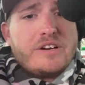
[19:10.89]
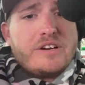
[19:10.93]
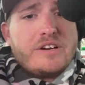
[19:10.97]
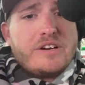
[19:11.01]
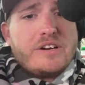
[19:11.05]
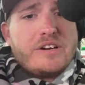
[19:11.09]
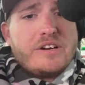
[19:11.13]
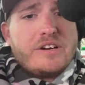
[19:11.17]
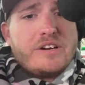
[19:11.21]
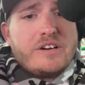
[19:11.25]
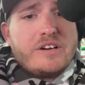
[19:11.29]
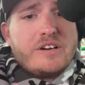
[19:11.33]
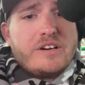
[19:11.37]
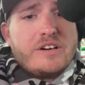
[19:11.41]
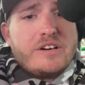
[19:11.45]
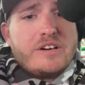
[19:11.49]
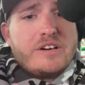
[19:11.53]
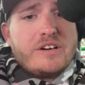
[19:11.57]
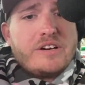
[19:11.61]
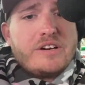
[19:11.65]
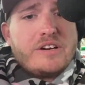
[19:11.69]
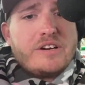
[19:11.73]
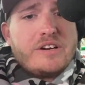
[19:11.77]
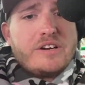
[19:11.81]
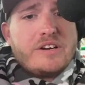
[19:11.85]
They always eat
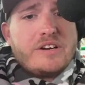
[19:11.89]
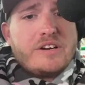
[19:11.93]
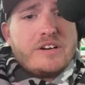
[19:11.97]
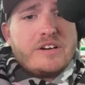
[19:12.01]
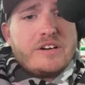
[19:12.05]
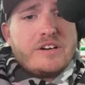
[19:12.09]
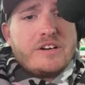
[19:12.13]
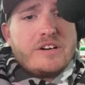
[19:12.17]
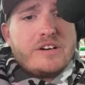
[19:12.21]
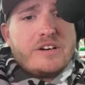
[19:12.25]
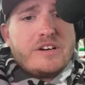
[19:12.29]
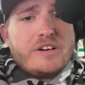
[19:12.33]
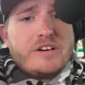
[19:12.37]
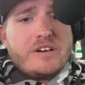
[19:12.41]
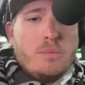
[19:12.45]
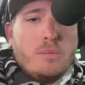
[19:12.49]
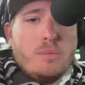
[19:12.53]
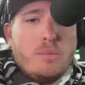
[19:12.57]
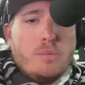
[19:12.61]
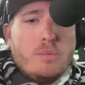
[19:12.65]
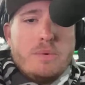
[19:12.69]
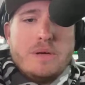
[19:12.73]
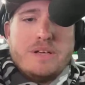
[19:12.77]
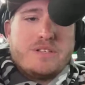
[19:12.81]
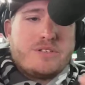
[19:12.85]
crawfish. They're always eating
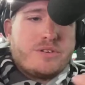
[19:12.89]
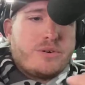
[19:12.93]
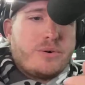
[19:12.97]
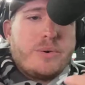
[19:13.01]
gobies.